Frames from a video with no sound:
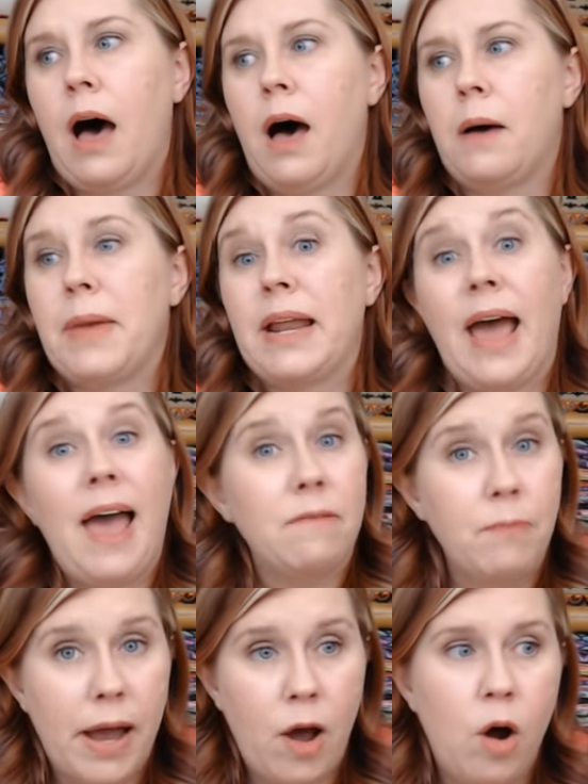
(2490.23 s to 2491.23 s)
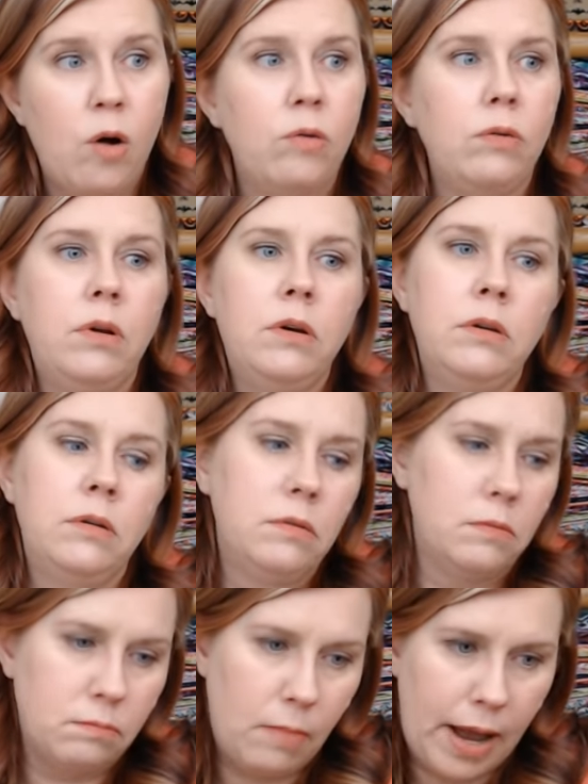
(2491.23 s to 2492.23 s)
Um, and I have my own,
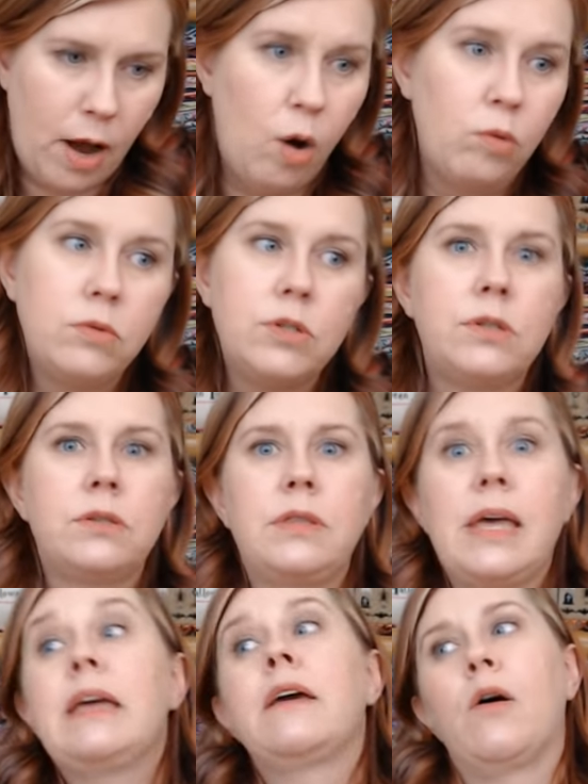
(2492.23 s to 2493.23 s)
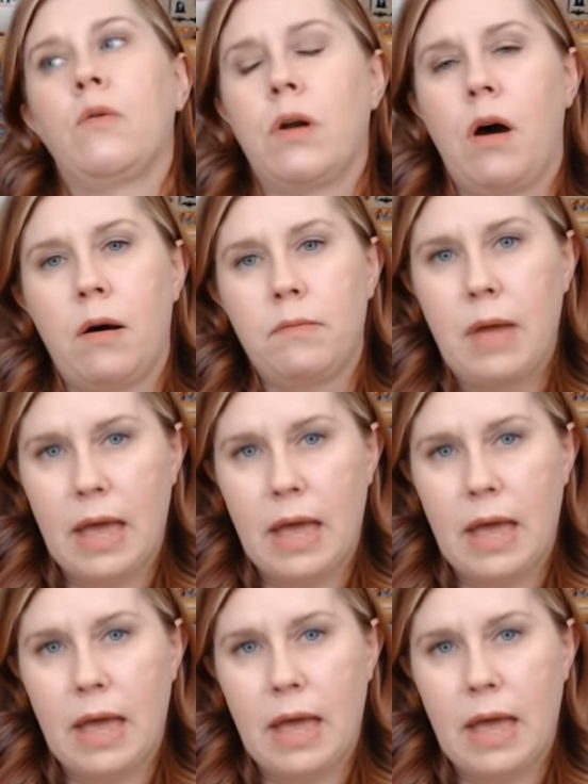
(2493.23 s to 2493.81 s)
my own thing going on.